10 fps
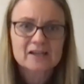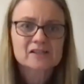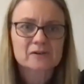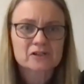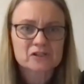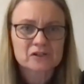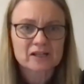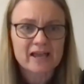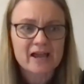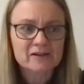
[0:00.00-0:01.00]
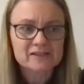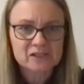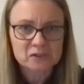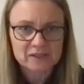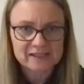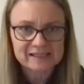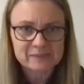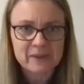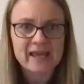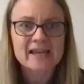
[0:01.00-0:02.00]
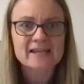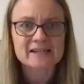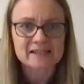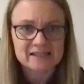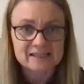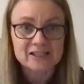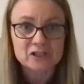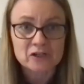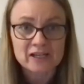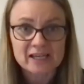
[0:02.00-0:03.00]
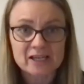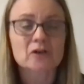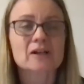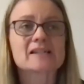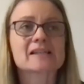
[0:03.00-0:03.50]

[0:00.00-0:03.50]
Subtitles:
So it should allow us to expand and continue to increase.